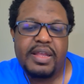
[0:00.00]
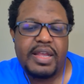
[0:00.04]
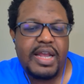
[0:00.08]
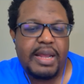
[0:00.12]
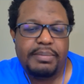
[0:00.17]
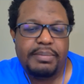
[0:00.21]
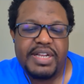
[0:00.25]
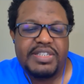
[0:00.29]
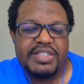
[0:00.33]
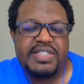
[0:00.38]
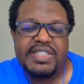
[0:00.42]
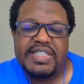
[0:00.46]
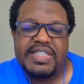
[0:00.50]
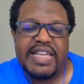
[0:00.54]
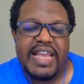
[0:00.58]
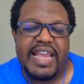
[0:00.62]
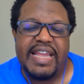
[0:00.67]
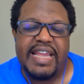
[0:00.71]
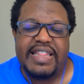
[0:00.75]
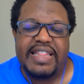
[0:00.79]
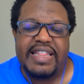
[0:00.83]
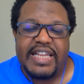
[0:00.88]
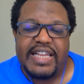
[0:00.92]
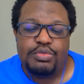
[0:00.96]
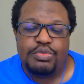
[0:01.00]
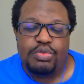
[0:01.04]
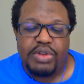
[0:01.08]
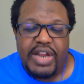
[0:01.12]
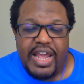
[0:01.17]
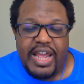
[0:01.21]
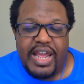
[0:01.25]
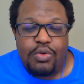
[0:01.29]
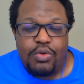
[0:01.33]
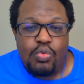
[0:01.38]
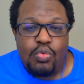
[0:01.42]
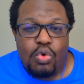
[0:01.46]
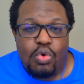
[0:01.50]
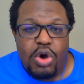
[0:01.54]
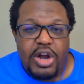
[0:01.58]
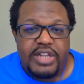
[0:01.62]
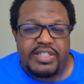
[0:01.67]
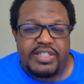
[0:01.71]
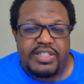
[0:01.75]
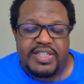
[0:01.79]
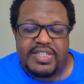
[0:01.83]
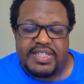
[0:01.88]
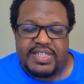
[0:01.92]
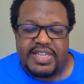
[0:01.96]
I'm not saying that's what I
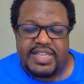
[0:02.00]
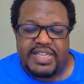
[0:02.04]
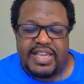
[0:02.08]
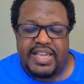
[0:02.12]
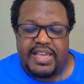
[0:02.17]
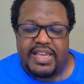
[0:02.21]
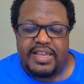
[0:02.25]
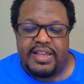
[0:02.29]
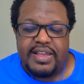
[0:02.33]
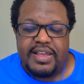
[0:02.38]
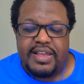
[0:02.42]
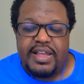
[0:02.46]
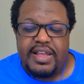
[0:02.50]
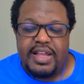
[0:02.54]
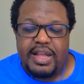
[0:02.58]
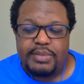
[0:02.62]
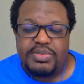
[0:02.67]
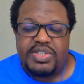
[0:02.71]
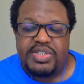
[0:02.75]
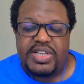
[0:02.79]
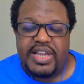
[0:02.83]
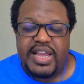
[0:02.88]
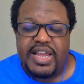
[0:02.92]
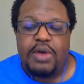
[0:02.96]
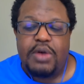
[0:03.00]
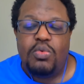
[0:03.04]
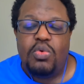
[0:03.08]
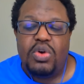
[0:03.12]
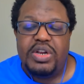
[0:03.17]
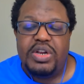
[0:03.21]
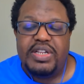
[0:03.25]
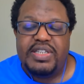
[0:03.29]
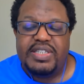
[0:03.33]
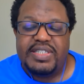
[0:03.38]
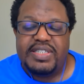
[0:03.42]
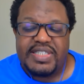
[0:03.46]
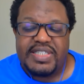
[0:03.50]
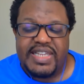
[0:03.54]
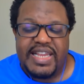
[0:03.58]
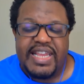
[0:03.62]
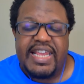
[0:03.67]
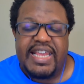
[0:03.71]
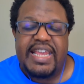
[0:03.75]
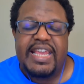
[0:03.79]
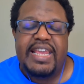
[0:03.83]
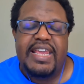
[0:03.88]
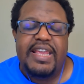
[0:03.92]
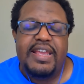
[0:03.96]
want to see. I'm saying I want to
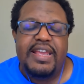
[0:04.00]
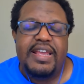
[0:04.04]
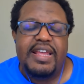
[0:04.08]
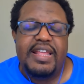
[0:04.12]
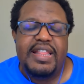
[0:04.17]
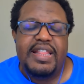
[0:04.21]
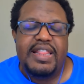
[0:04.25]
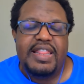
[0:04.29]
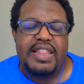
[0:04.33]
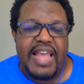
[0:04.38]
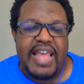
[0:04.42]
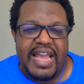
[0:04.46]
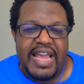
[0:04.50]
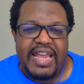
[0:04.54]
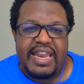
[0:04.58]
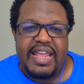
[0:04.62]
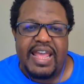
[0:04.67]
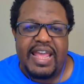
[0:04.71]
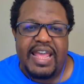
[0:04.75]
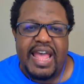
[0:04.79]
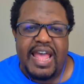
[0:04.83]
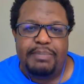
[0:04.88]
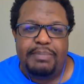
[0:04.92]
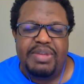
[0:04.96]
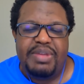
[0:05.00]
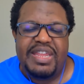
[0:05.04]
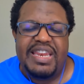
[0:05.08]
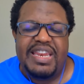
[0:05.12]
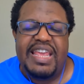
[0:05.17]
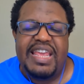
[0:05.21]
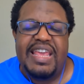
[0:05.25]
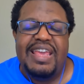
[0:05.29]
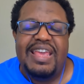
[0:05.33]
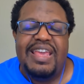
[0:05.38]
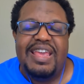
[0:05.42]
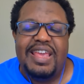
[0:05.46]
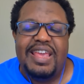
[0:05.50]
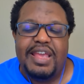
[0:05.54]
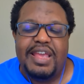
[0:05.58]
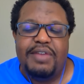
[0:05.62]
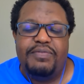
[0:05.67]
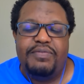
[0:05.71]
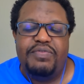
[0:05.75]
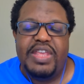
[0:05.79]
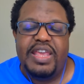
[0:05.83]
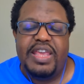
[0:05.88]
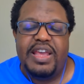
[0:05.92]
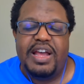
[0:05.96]
see that happen
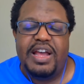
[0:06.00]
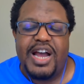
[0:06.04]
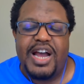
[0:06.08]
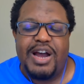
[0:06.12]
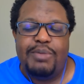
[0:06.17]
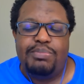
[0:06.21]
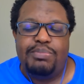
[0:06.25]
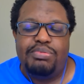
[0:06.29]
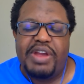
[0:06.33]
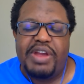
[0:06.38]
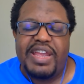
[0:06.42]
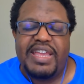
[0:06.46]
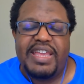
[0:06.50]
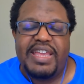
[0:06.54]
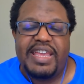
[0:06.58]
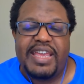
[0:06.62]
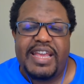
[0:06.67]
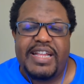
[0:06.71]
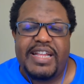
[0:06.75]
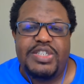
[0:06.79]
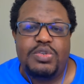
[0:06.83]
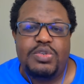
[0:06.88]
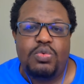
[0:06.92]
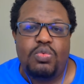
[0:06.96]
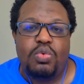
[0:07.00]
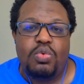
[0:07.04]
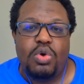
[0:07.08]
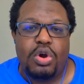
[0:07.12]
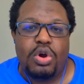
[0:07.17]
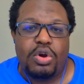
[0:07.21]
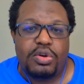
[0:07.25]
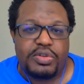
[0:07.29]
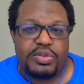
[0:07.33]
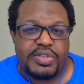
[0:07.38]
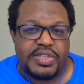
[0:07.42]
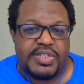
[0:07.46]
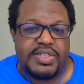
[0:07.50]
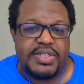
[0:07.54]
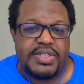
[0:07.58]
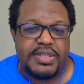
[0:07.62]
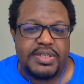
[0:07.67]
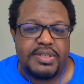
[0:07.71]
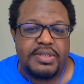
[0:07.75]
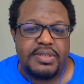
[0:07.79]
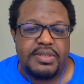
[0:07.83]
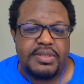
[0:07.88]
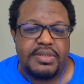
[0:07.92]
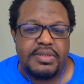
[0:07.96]
if the outbreak gets
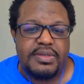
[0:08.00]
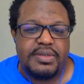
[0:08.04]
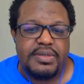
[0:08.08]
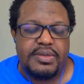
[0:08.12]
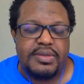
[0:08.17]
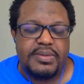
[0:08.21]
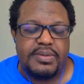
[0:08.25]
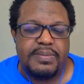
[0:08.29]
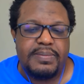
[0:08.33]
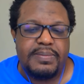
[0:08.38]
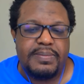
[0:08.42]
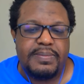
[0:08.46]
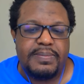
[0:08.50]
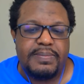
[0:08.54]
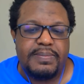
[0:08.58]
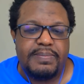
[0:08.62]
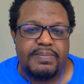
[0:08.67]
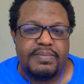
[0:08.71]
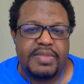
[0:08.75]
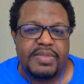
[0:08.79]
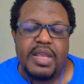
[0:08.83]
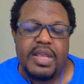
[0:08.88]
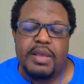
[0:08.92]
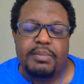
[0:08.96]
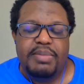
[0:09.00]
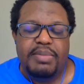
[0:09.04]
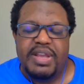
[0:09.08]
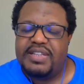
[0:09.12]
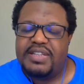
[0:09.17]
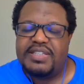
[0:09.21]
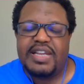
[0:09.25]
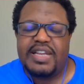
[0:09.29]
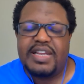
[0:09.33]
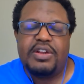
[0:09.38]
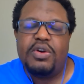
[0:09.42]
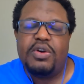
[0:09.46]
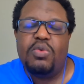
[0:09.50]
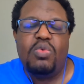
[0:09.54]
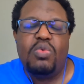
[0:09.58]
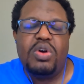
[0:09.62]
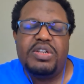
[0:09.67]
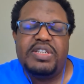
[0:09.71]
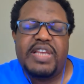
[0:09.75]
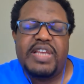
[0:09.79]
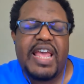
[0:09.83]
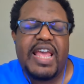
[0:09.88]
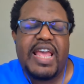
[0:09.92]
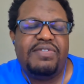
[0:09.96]
worse. Because I don't
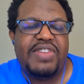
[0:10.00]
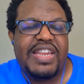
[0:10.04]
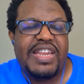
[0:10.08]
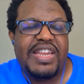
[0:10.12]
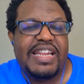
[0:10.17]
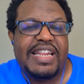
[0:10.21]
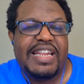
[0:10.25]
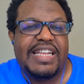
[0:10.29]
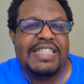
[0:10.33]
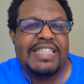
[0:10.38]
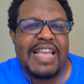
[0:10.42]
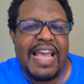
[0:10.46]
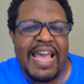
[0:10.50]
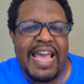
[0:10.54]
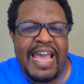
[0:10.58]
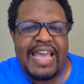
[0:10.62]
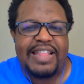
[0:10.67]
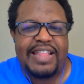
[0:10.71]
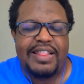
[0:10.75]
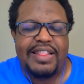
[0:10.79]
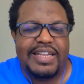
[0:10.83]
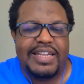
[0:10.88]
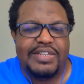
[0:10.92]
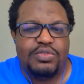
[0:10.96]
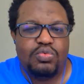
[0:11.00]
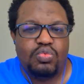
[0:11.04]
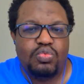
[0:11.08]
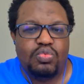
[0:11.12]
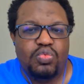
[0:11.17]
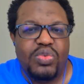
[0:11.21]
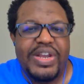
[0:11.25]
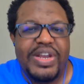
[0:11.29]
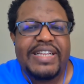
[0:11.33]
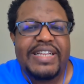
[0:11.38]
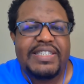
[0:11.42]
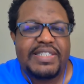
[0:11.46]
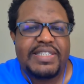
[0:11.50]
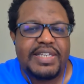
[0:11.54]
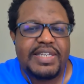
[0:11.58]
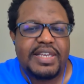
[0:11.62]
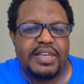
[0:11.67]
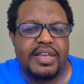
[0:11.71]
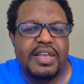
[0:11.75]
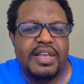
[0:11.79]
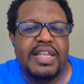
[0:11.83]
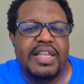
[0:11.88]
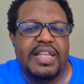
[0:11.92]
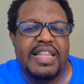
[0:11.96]
want to have any of these athletes
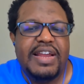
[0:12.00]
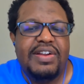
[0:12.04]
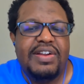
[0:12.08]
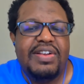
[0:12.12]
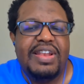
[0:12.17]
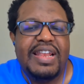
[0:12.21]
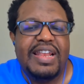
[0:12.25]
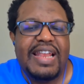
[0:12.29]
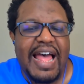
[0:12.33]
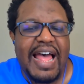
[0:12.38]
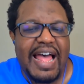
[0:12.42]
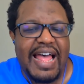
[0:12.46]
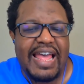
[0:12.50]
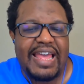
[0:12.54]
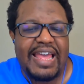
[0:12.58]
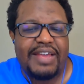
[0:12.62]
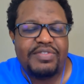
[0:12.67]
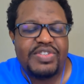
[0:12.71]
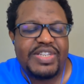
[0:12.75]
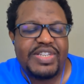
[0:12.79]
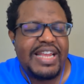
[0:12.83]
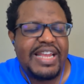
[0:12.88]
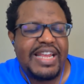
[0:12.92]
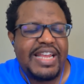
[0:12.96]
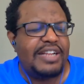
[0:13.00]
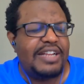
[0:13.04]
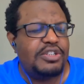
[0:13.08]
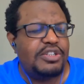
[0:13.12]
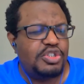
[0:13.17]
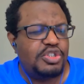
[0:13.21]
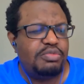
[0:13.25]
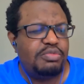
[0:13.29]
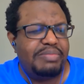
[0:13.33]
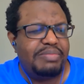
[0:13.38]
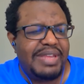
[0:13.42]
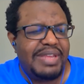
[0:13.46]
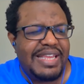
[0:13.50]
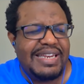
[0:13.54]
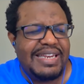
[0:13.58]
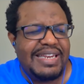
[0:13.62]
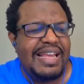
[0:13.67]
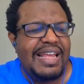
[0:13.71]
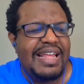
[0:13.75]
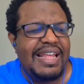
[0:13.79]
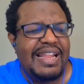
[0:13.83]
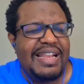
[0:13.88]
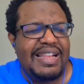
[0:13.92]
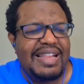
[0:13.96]
risk their lives. And I do
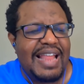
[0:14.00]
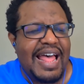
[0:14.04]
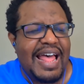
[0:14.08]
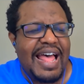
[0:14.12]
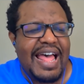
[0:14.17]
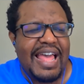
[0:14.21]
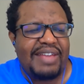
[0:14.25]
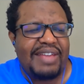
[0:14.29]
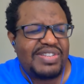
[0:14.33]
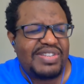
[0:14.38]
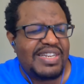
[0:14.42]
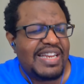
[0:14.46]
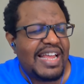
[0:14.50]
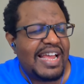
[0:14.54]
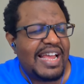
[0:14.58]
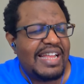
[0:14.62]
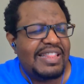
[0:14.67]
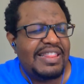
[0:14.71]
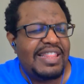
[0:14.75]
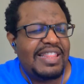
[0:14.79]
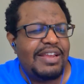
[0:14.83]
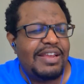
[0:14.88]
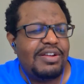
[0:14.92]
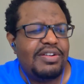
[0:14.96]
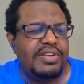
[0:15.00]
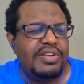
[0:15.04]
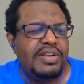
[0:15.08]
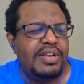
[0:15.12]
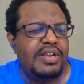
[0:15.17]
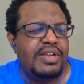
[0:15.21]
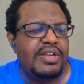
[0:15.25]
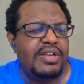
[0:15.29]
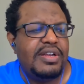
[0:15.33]
mean lives, not their